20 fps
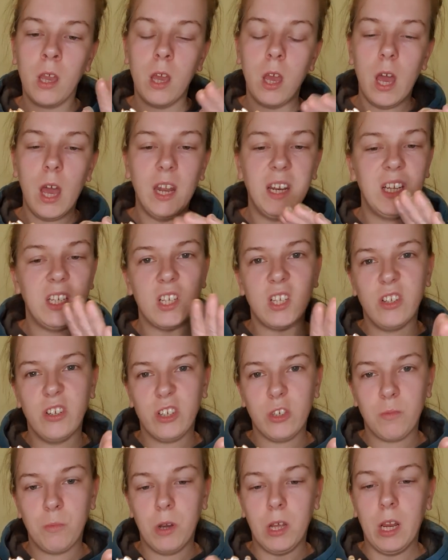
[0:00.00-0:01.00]
and it just
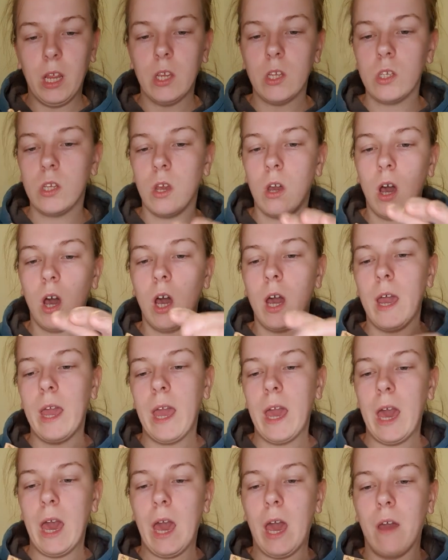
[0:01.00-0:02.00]
looks pretty. So I
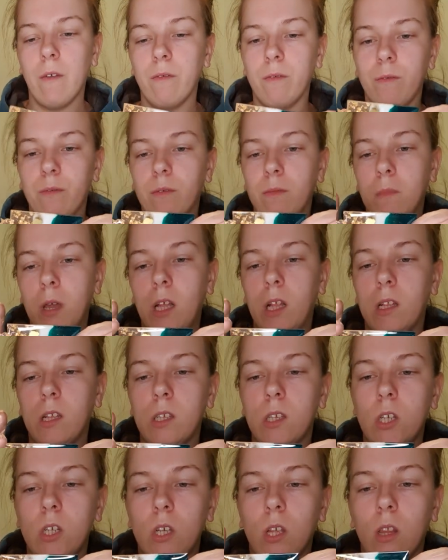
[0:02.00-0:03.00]
have made a
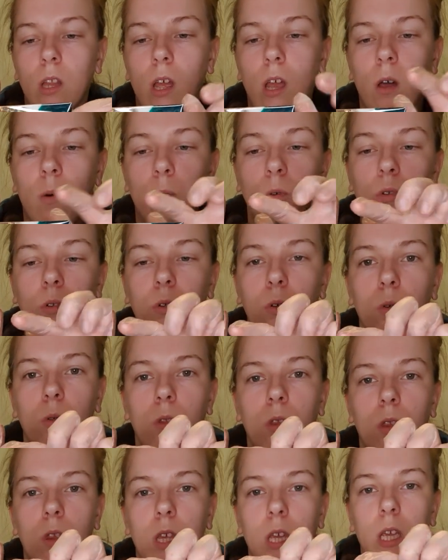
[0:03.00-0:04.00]
decision that I will do
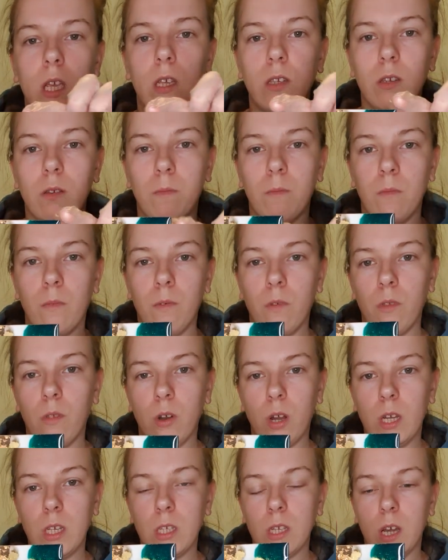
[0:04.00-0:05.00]
these
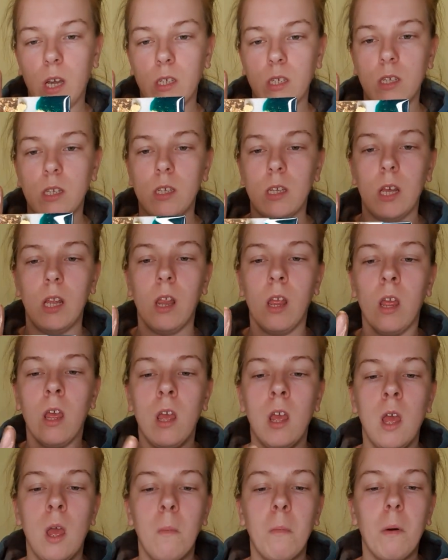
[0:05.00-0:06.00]
three sides instead.
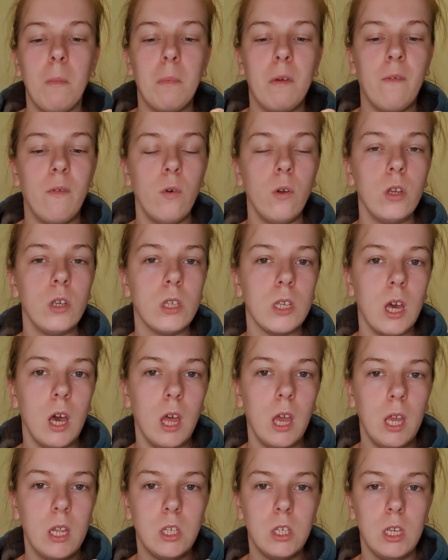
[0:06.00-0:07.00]
But before you
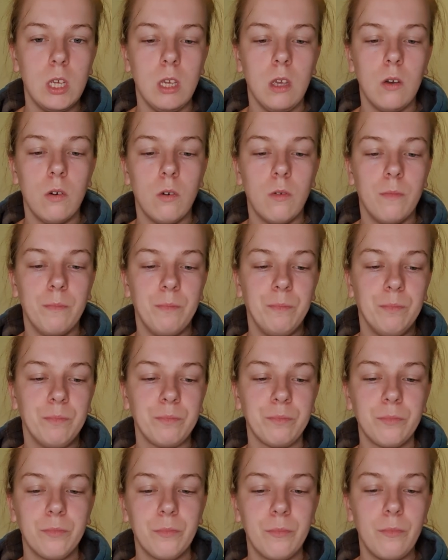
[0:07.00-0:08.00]
start edging your
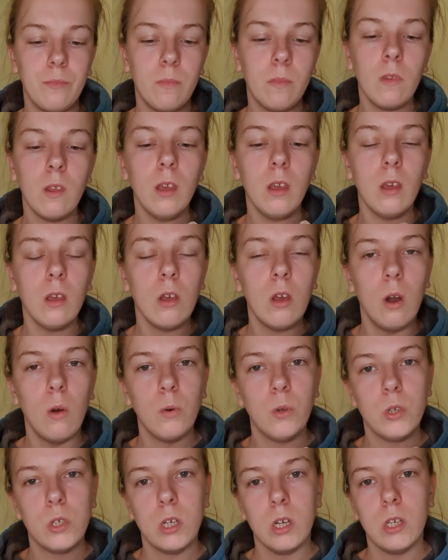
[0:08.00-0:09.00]

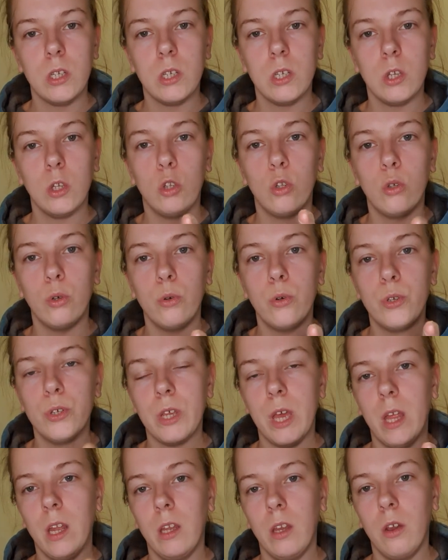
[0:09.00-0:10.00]
coasters, do
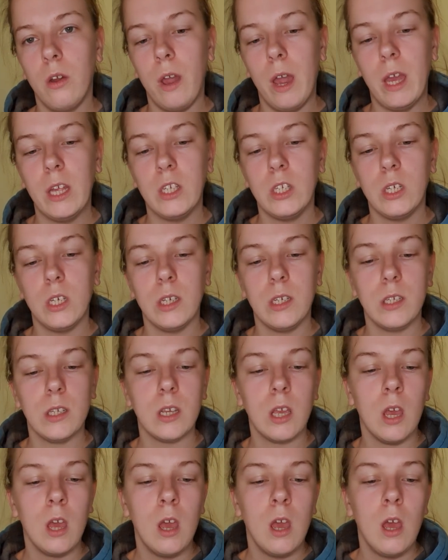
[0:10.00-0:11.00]
sand your edges.
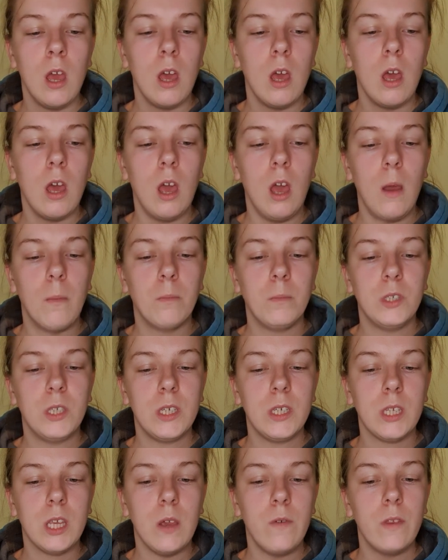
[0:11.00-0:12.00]

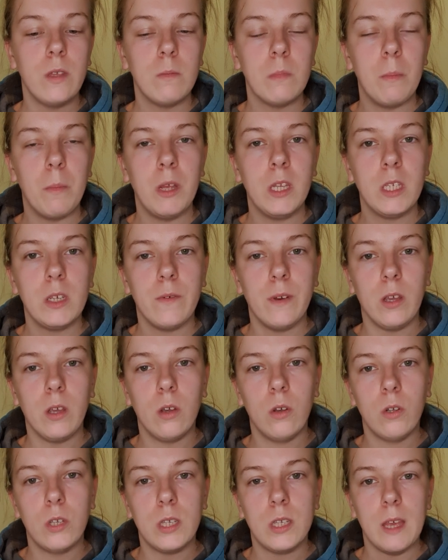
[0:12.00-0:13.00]
Just give them a bit of a
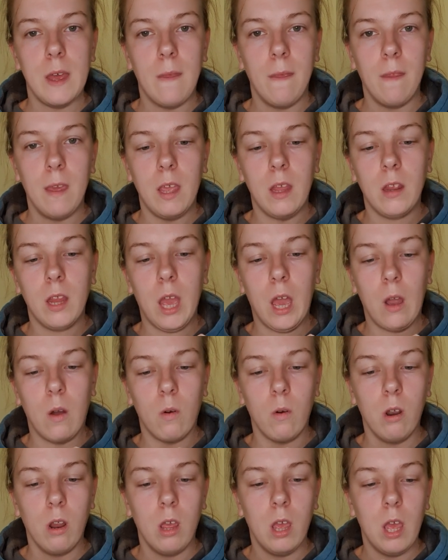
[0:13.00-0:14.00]
good sanding
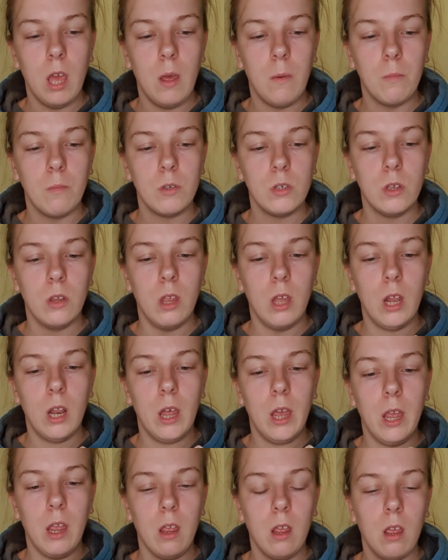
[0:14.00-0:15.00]
down, so they're
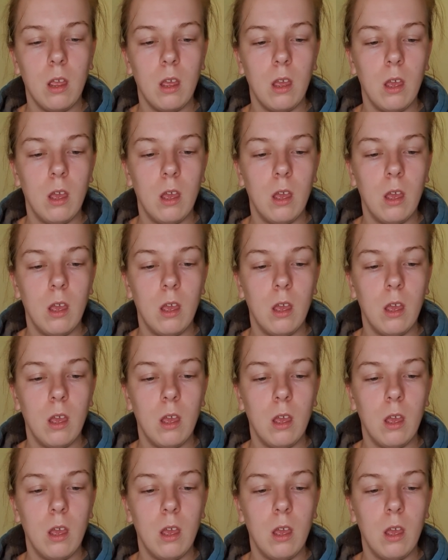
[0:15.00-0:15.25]
like